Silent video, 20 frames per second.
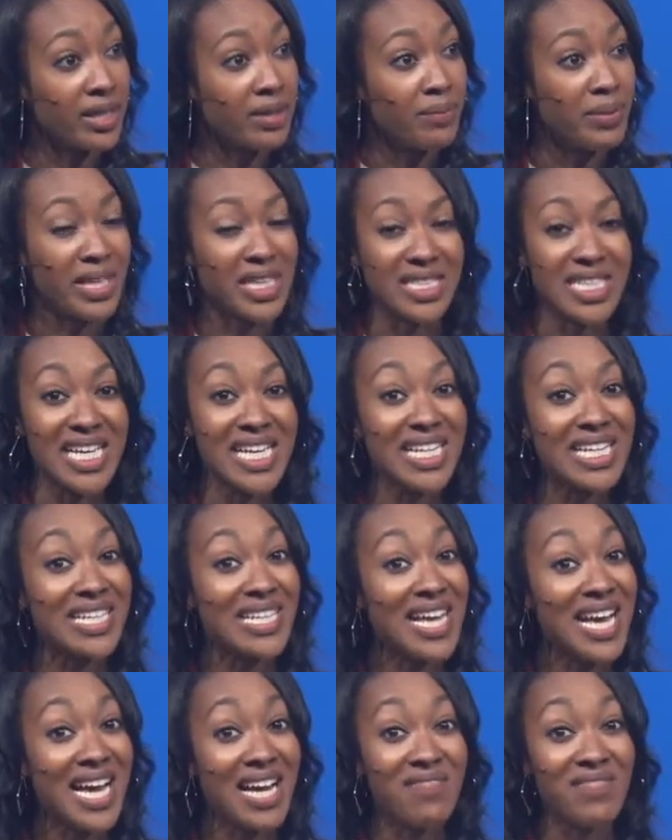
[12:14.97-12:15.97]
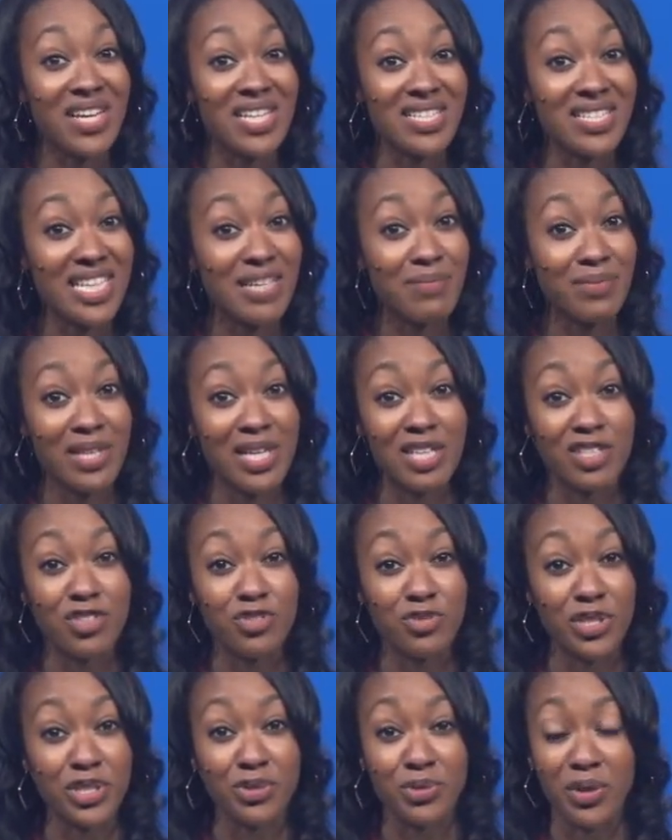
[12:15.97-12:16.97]
because he didn't have that same
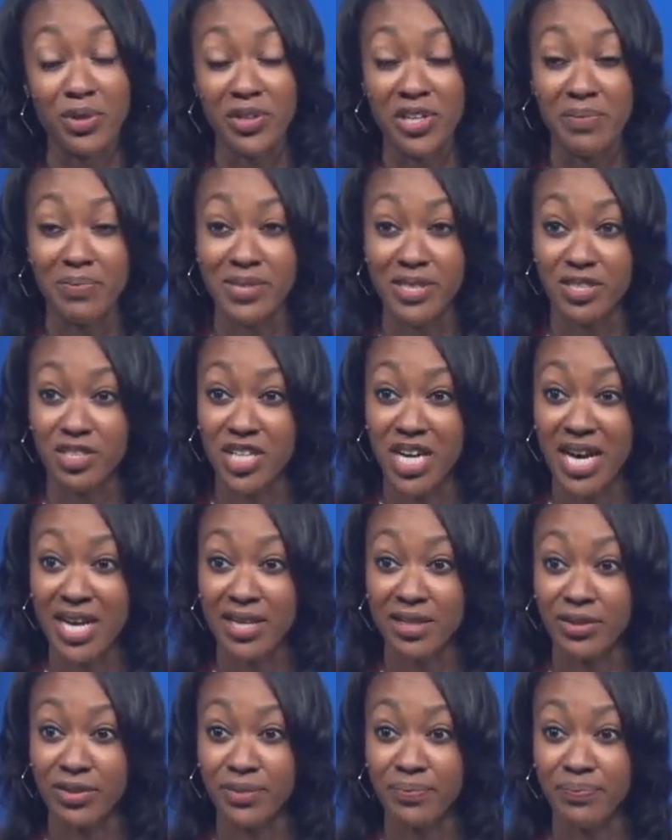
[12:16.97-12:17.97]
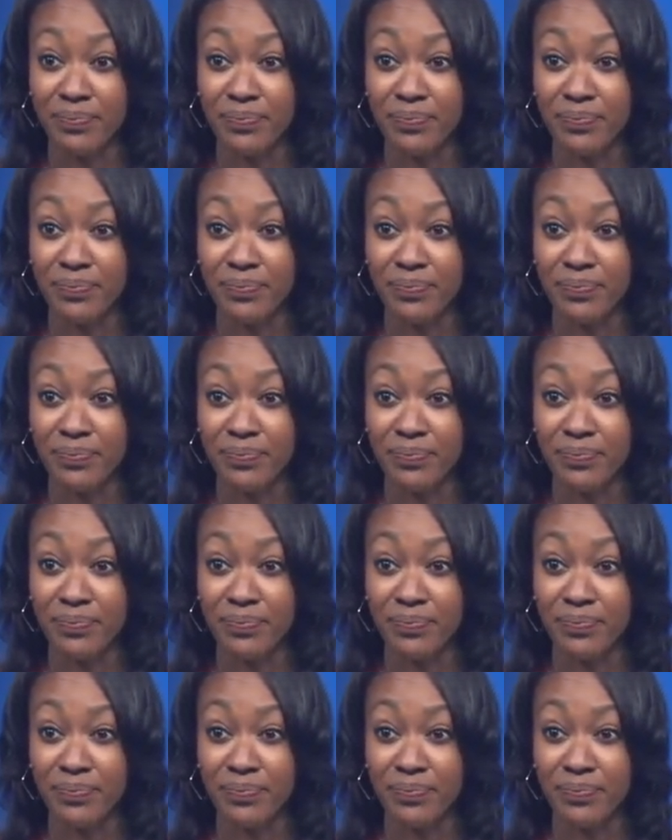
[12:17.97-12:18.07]
luxury growing up as a child.